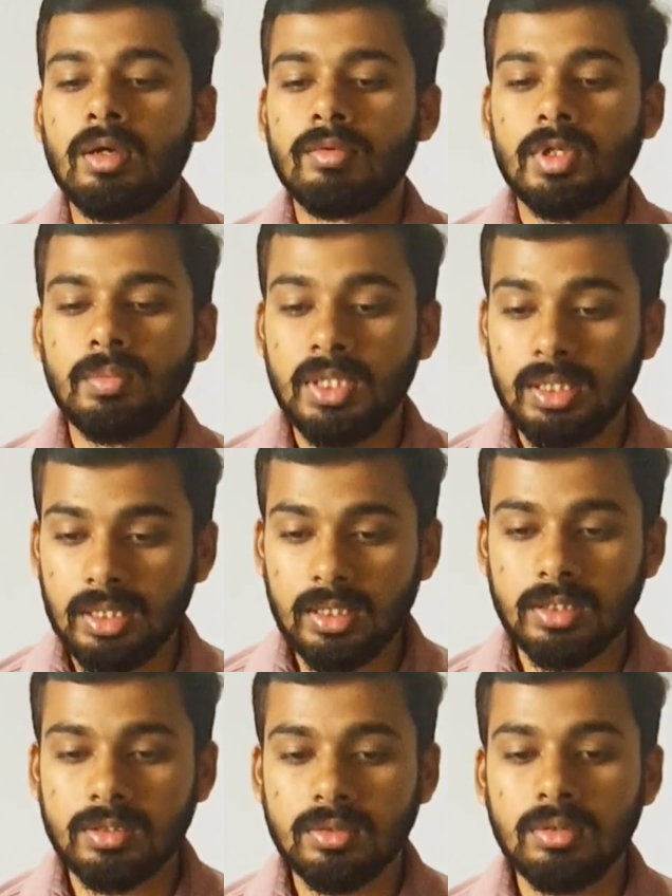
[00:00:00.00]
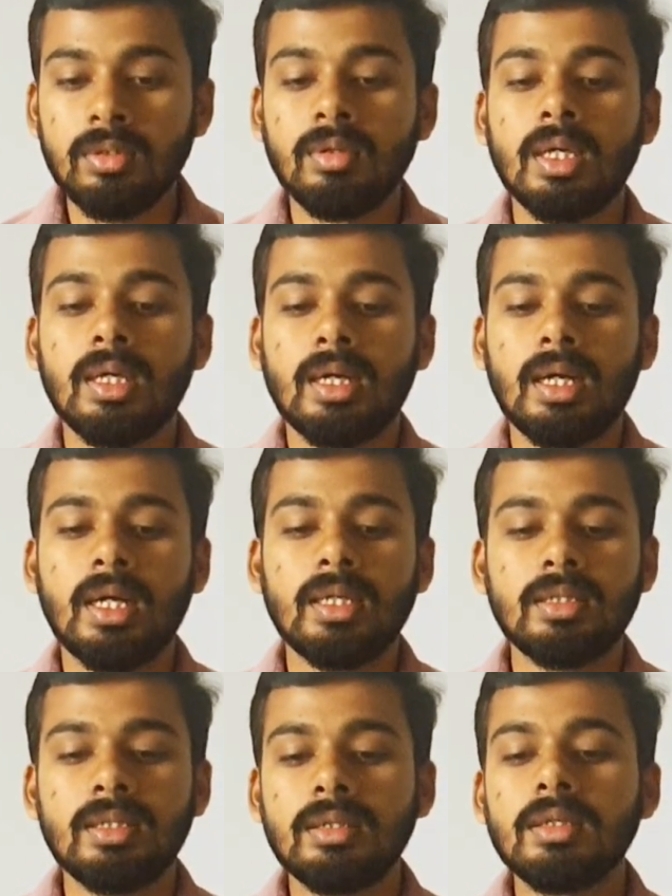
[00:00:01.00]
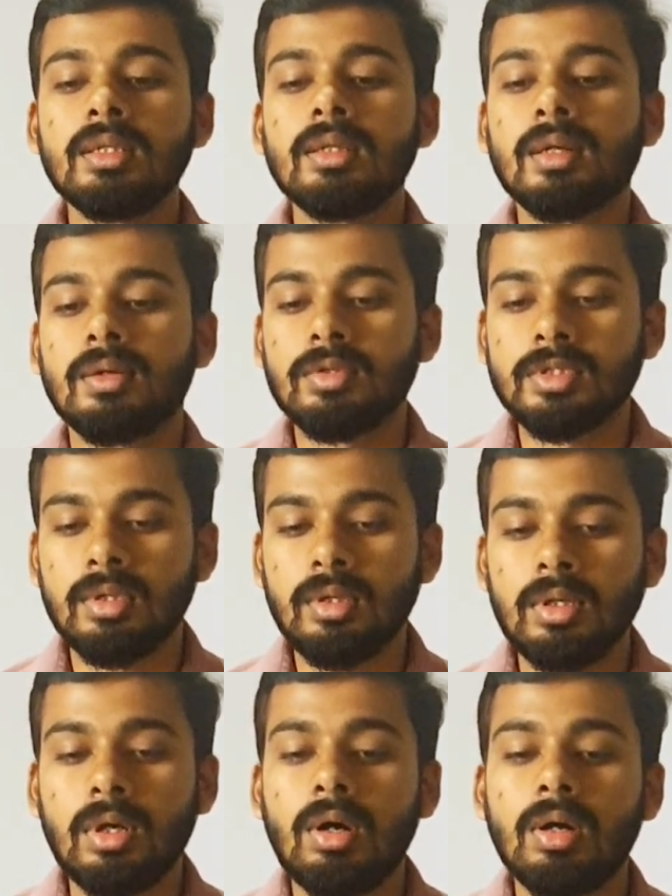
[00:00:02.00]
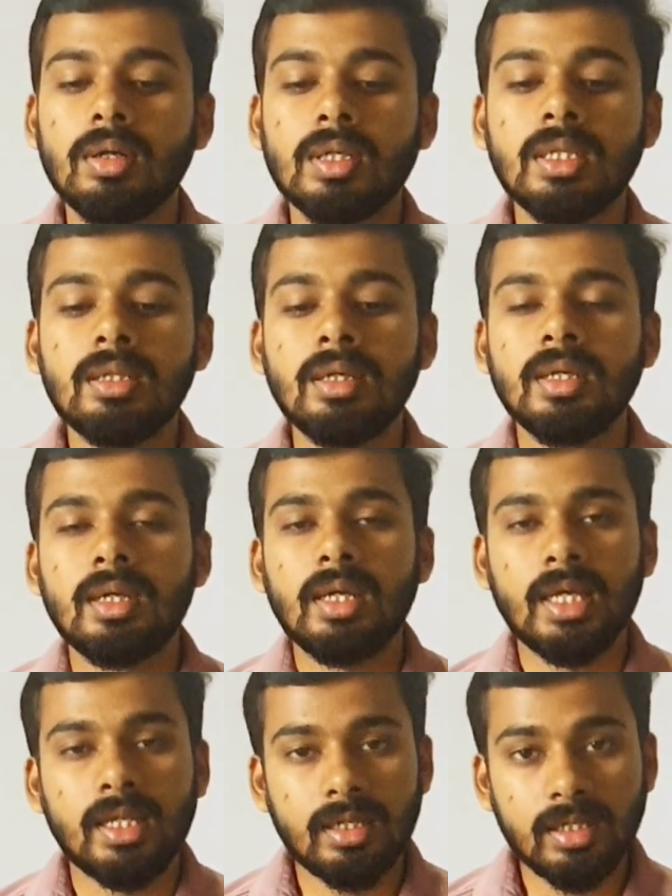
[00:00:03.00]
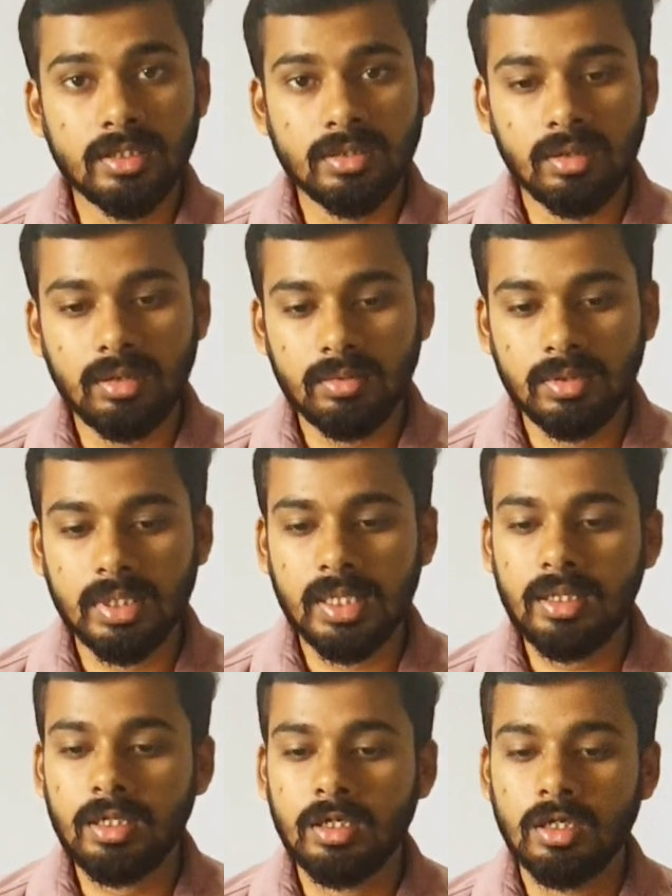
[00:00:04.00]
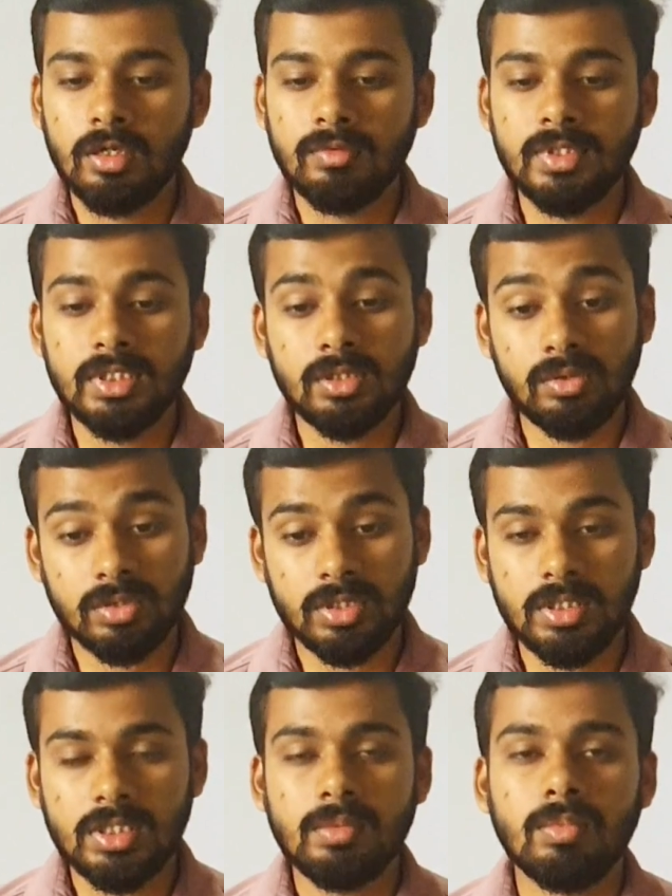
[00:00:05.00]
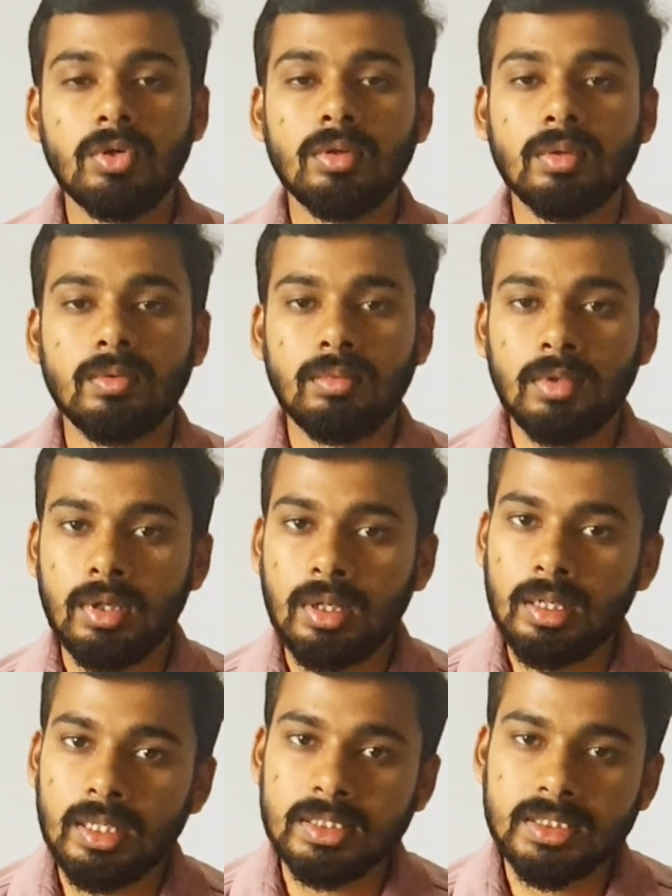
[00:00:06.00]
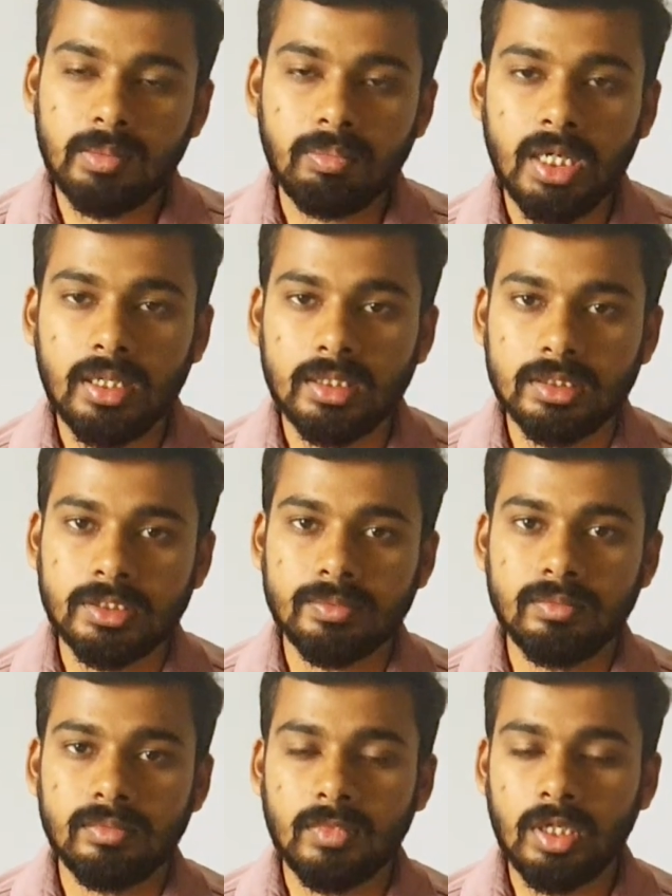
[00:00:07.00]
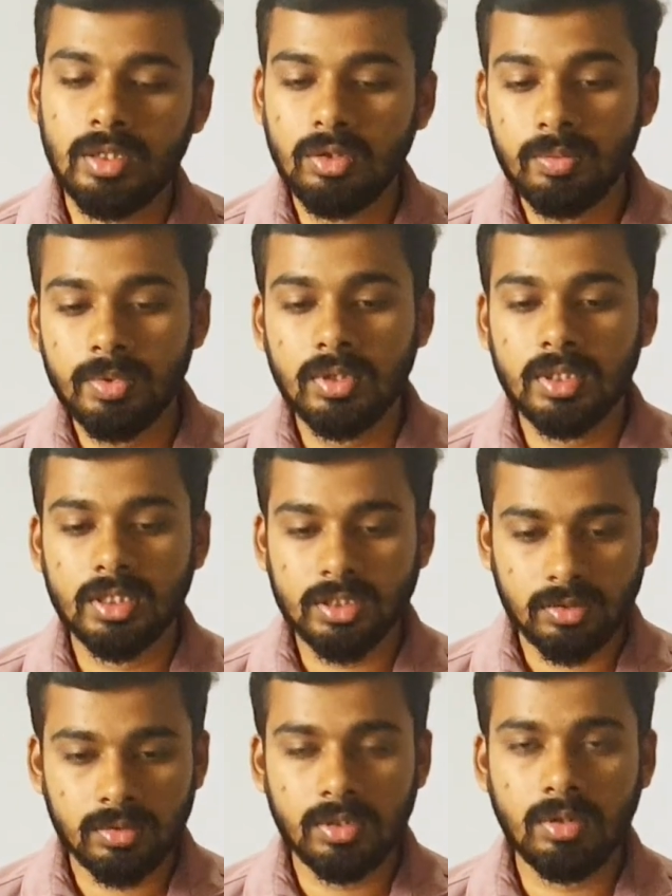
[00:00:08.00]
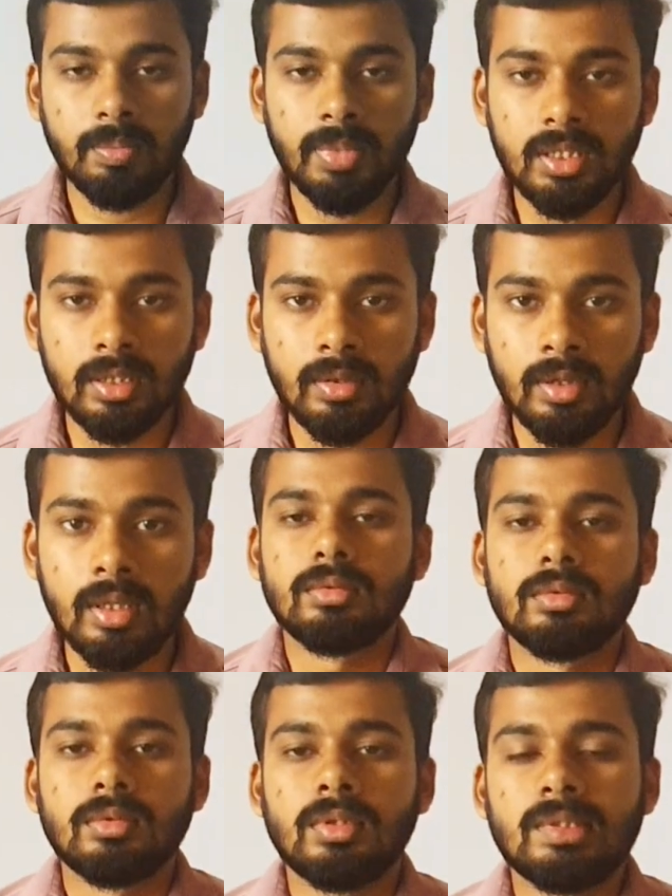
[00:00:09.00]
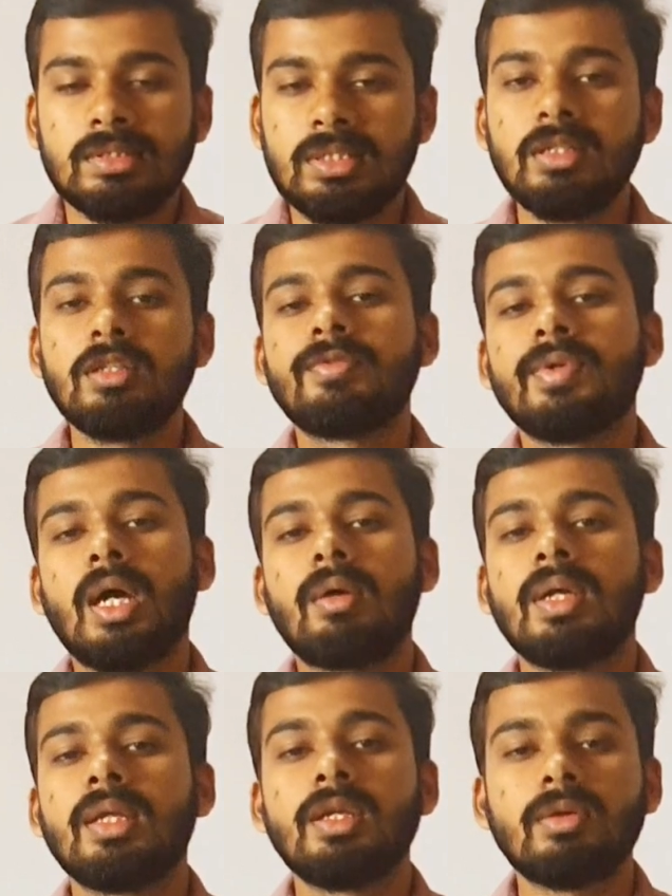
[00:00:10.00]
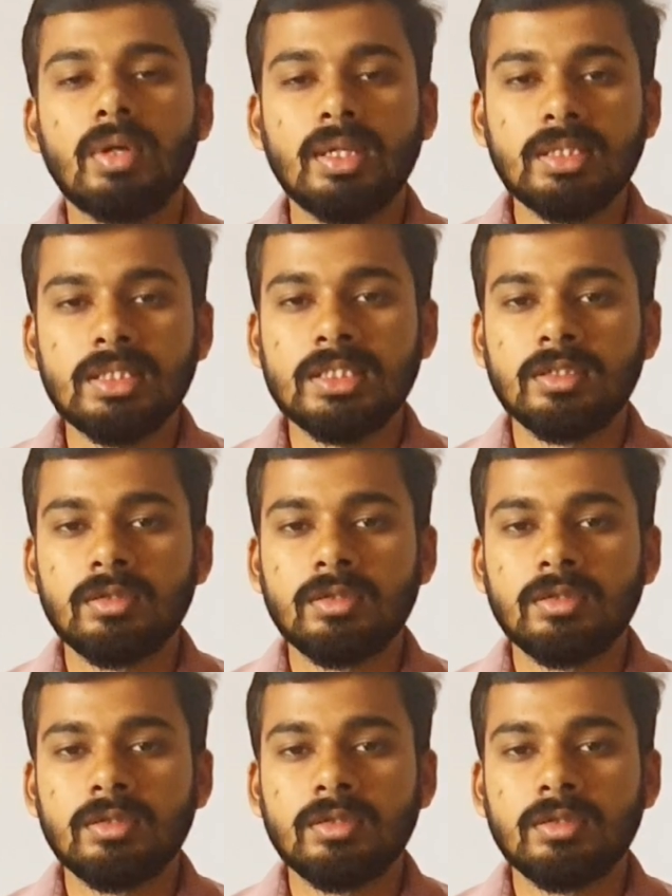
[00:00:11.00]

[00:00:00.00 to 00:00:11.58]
From here also, either in Raoult's law or in Henry's law, we will get fixed questions in both exam patterns. I hope you understood the topic. Still, if you have any queries,